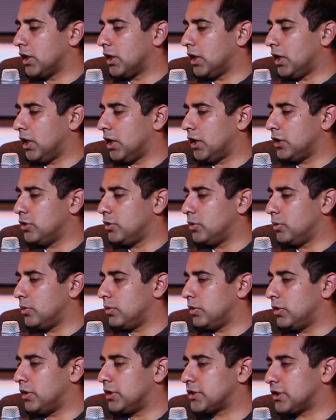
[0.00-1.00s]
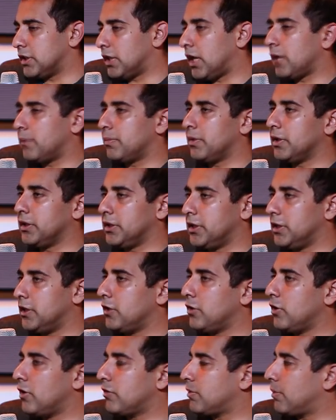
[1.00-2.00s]
it's a liability
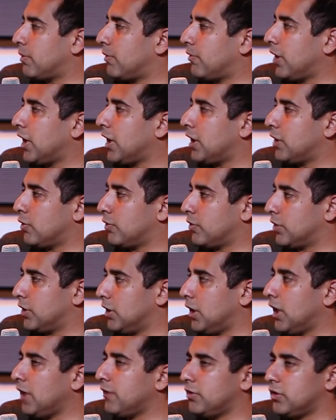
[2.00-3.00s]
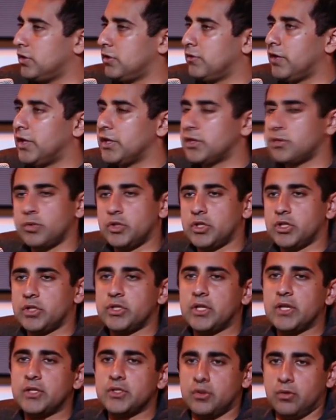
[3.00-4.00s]
that you have to provide over the life of the device, which
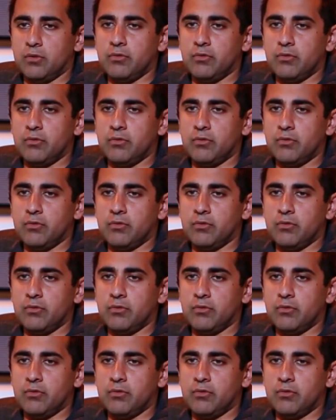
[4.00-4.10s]
extends to